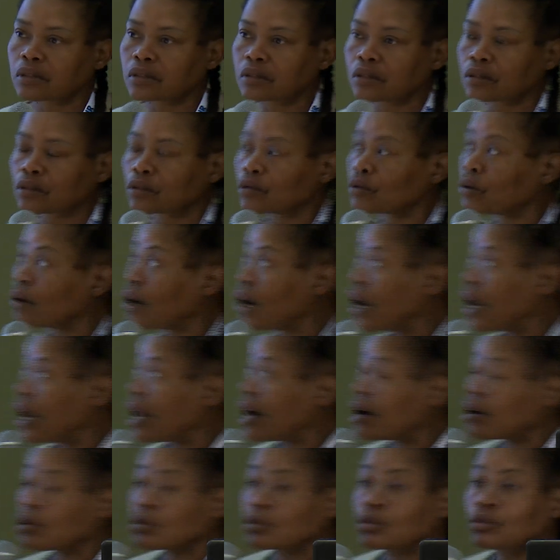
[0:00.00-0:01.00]

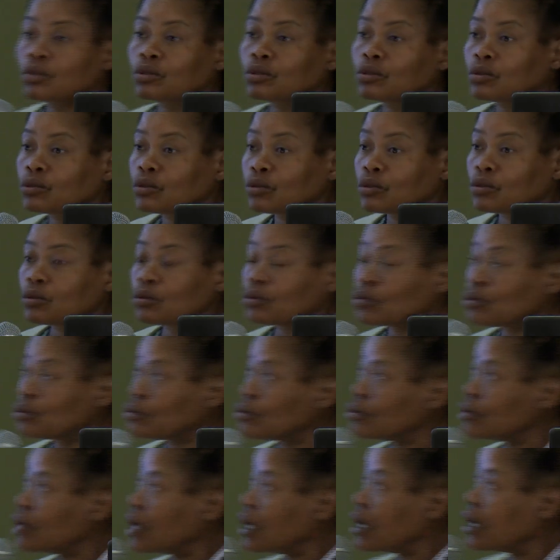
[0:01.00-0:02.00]
allows you to
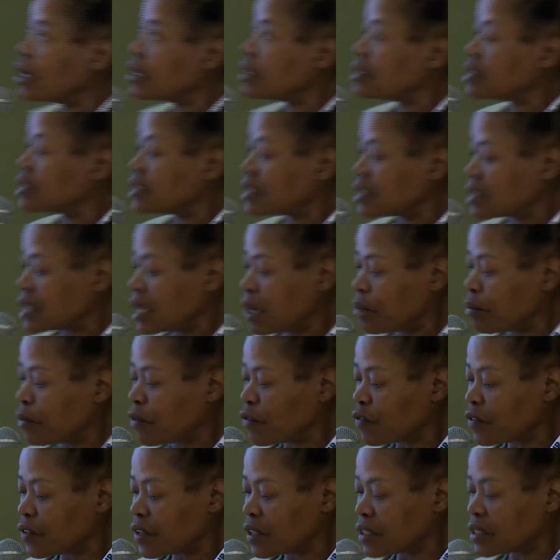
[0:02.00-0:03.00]
do these type
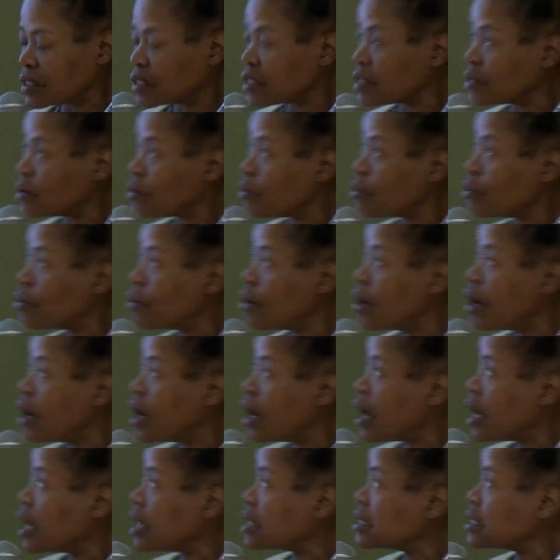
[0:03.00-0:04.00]
of things. So
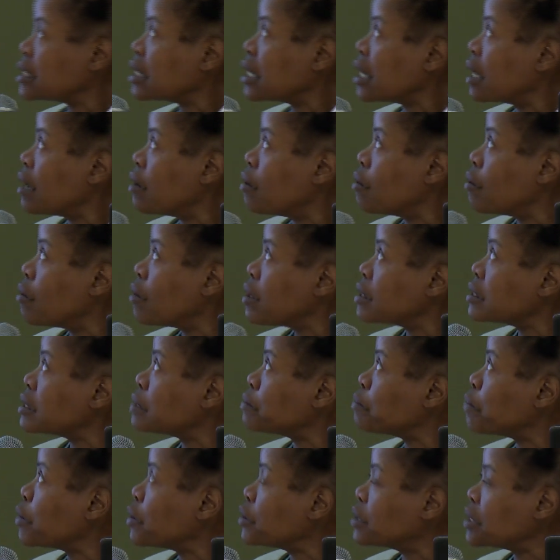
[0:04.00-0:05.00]
Sarao
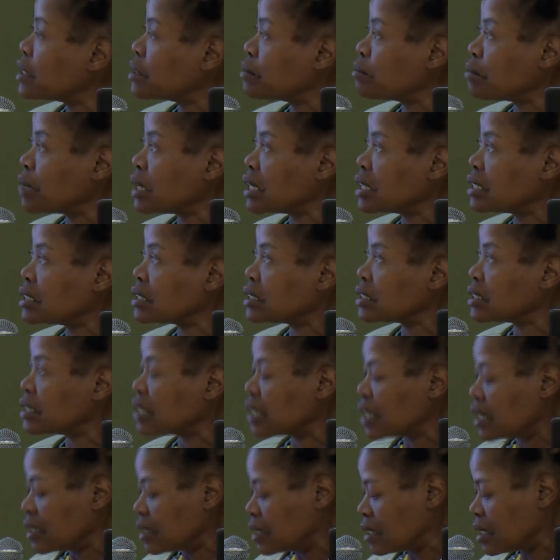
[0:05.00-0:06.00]
was project managing
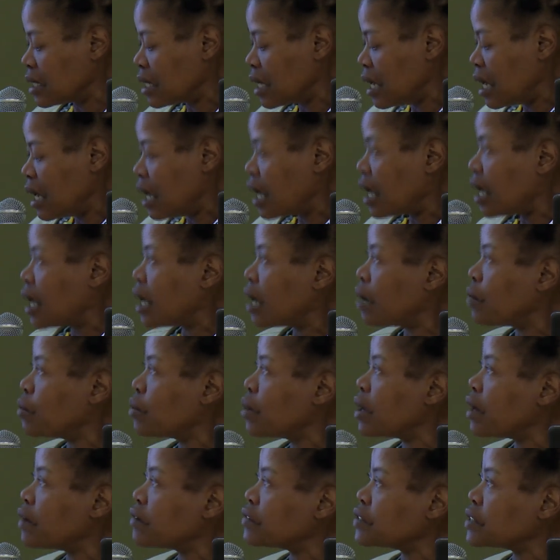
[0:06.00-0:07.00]
that.
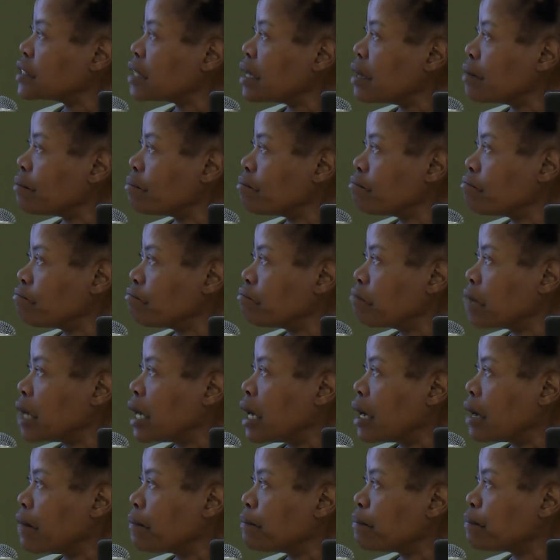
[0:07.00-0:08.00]
We have some
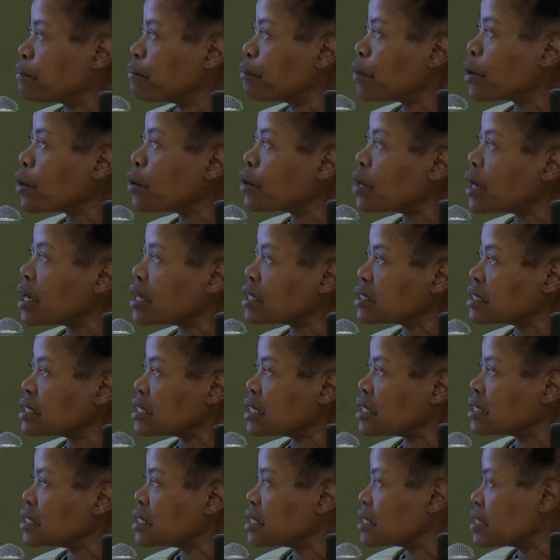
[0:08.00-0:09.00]
products
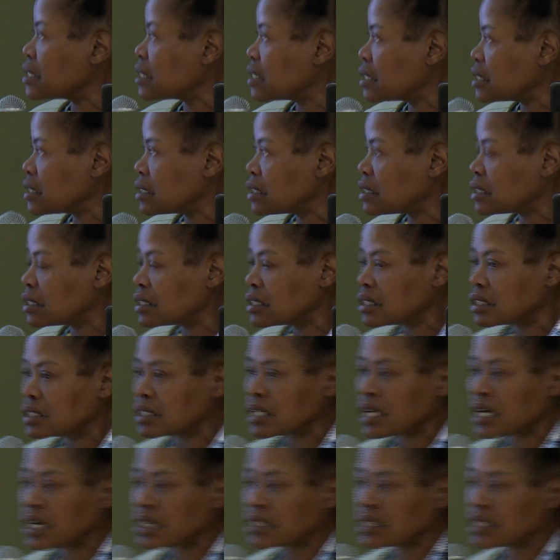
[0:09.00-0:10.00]
such as the
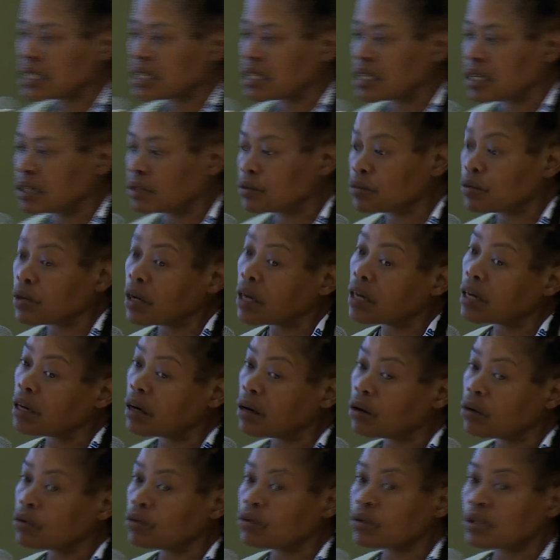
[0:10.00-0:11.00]
digitizer that we are
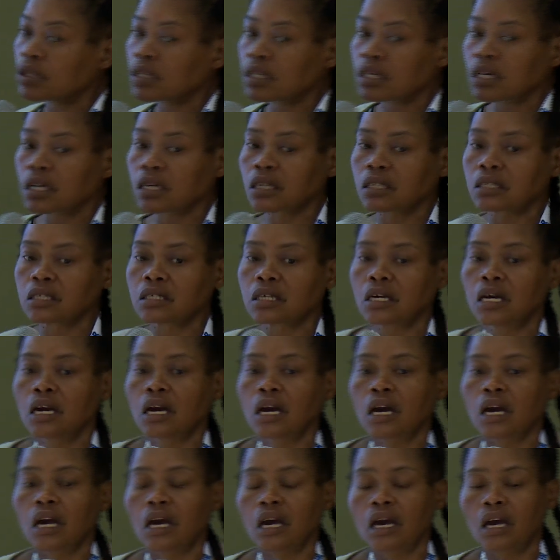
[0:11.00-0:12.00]
now looking at
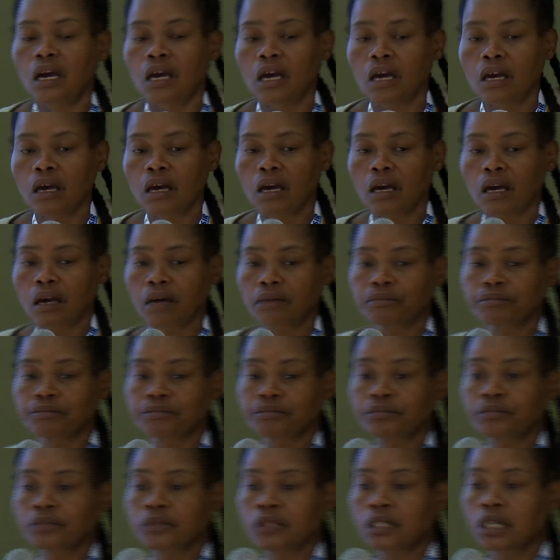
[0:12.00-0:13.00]

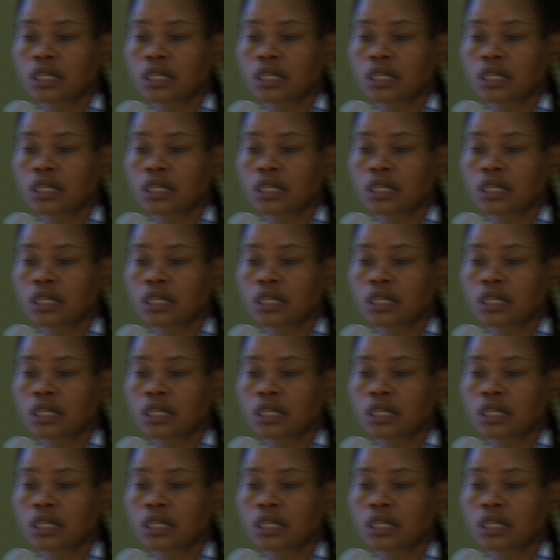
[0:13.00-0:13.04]
its